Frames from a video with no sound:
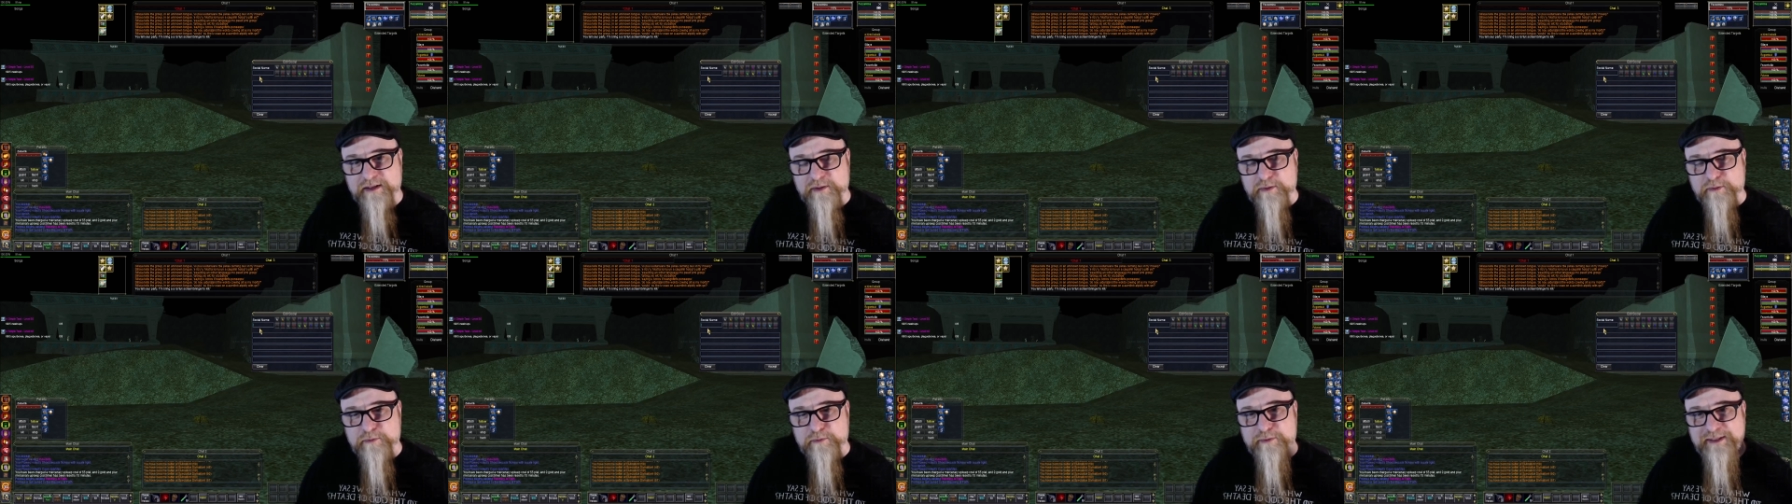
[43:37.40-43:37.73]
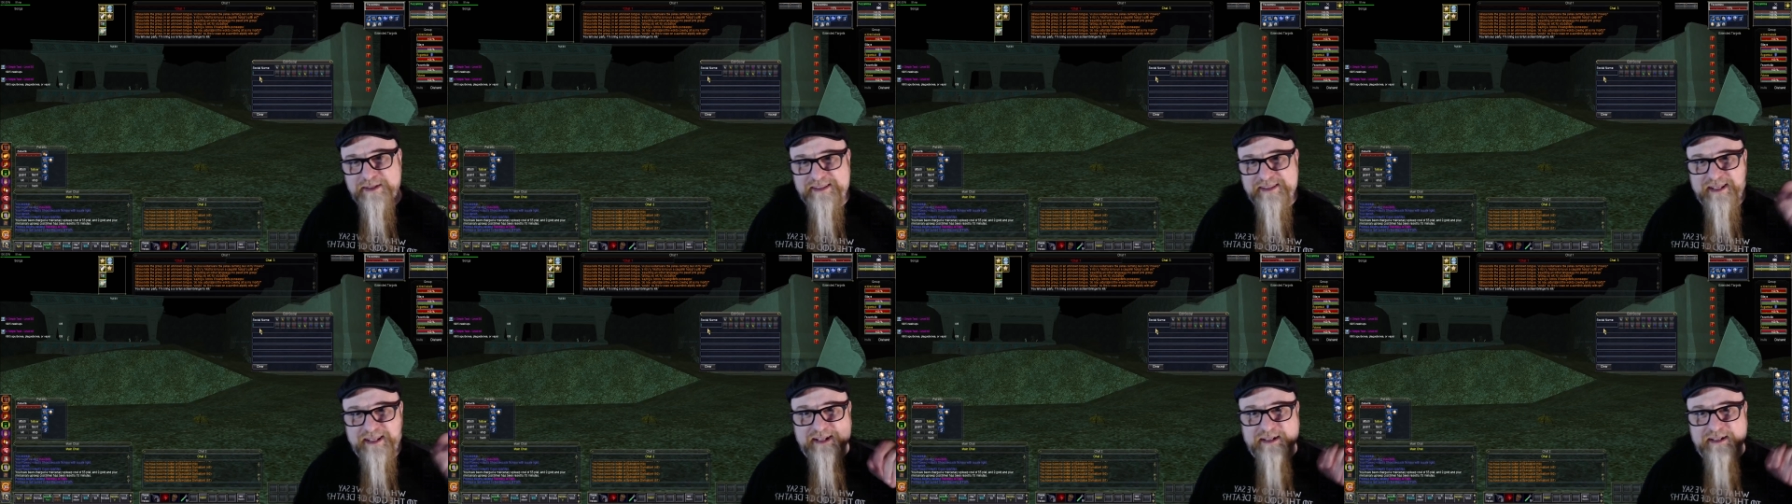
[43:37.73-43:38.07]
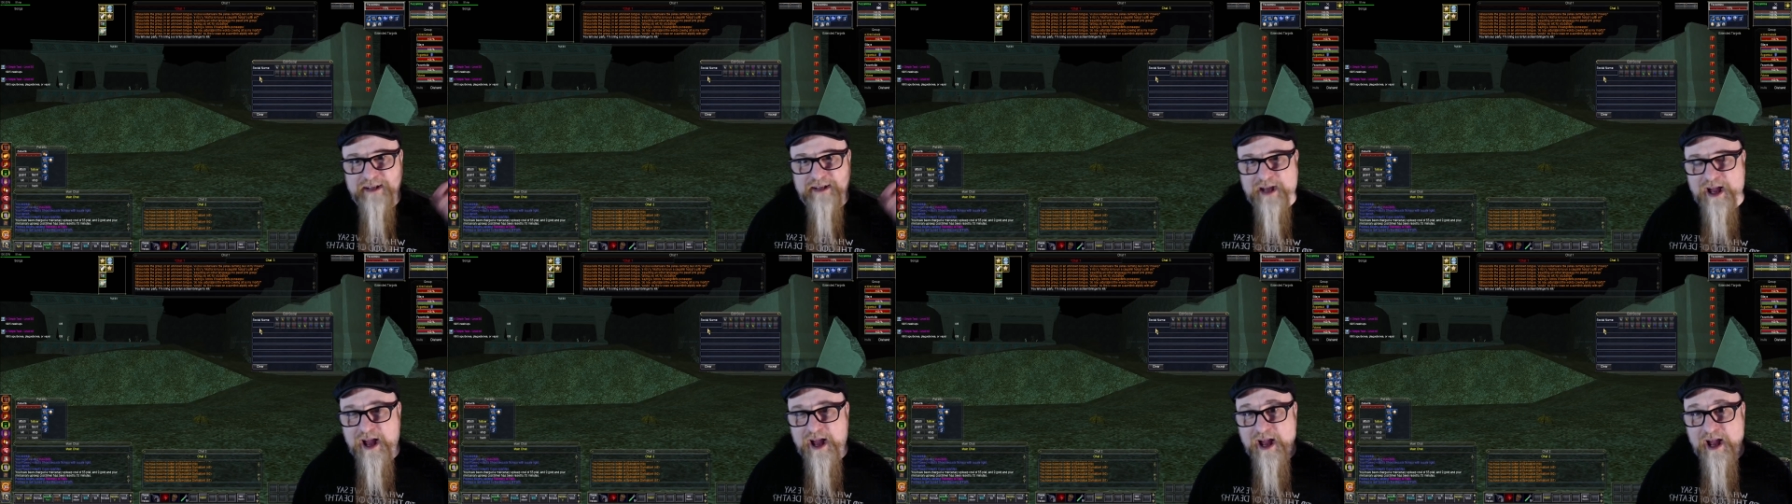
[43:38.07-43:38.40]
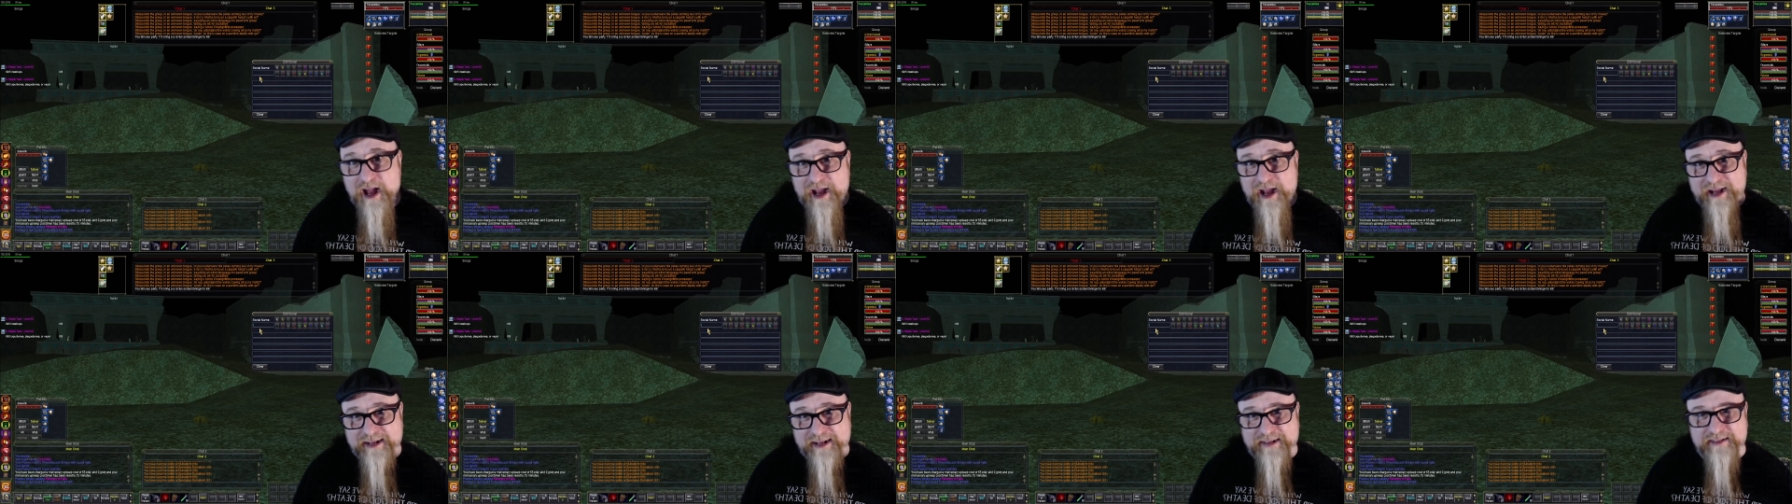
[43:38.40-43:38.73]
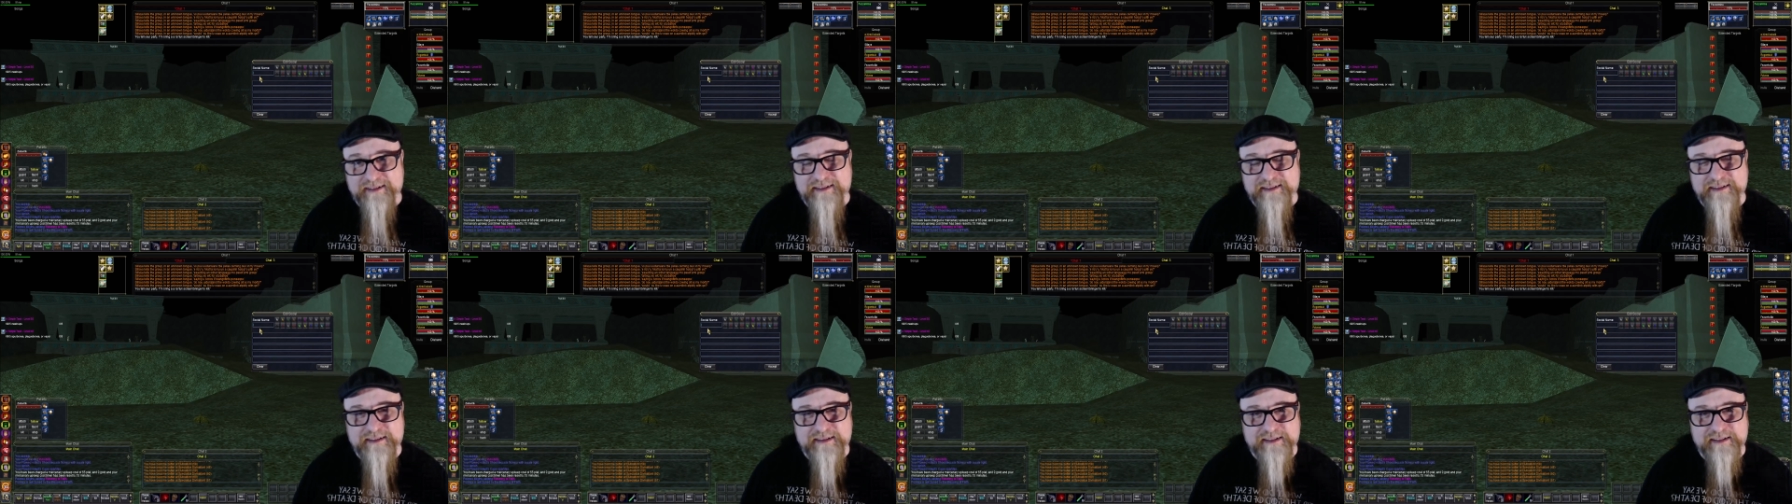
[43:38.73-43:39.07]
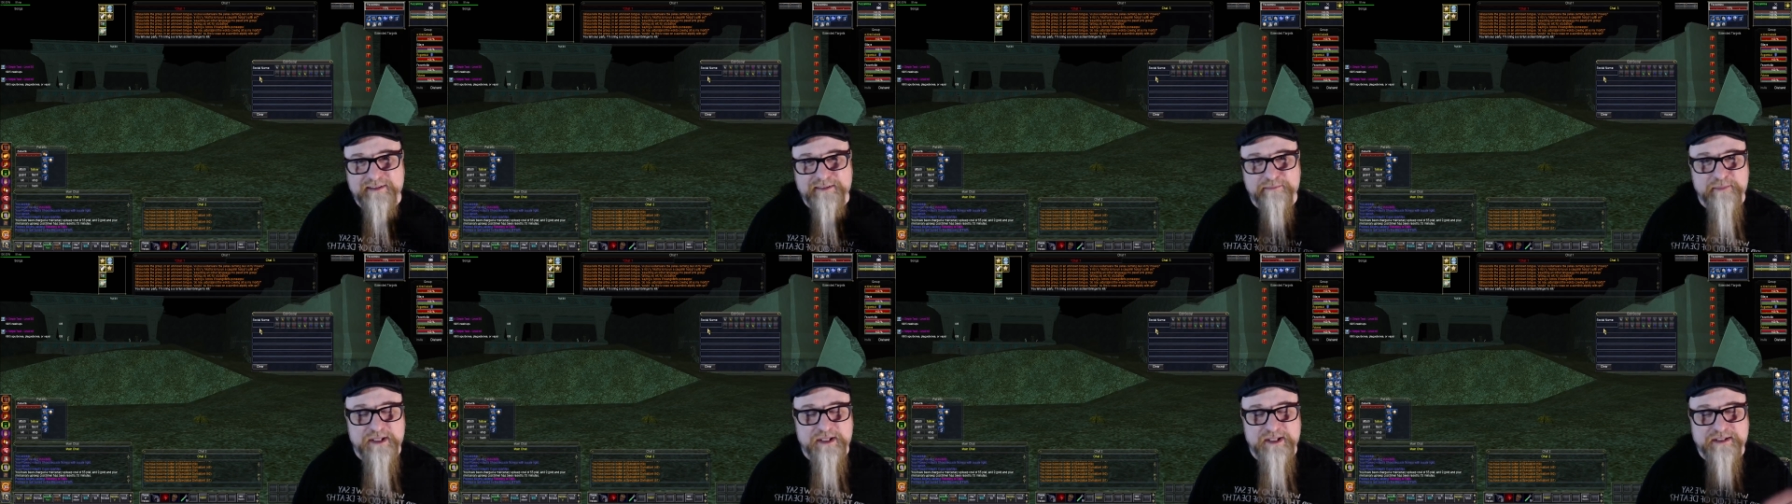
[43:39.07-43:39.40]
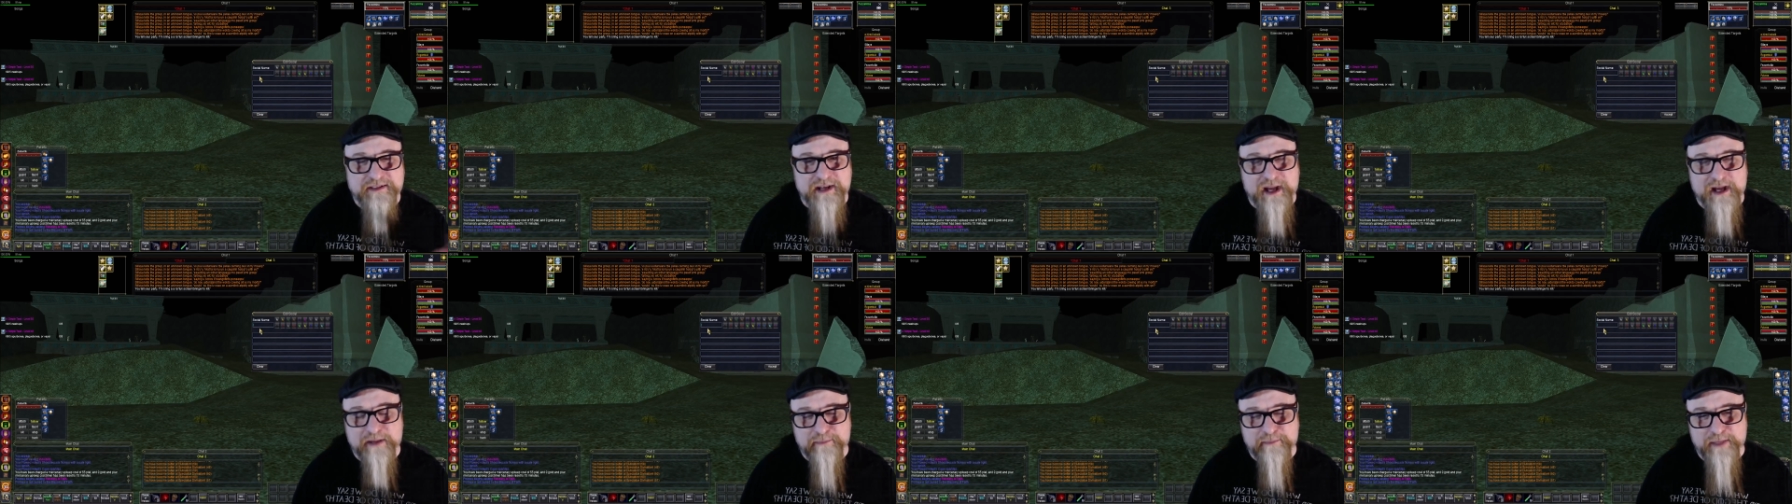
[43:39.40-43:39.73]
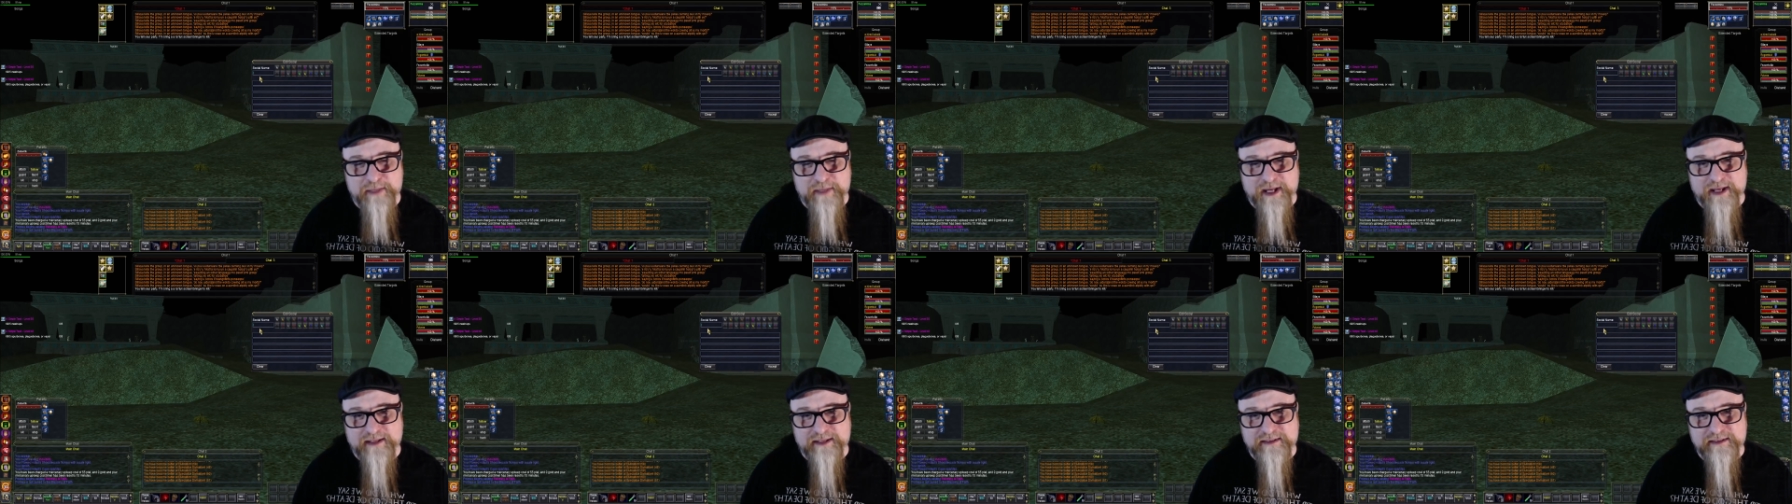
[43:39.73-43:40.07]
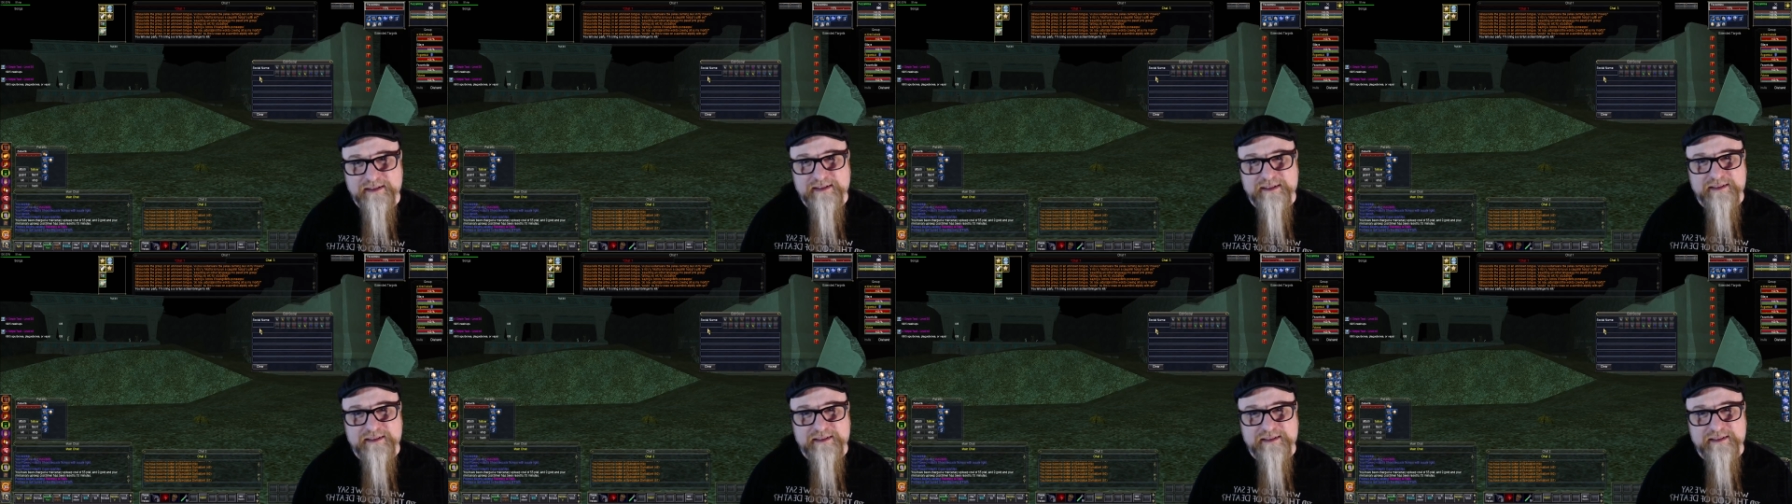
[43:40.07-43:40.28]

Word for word: when they hide mid combat,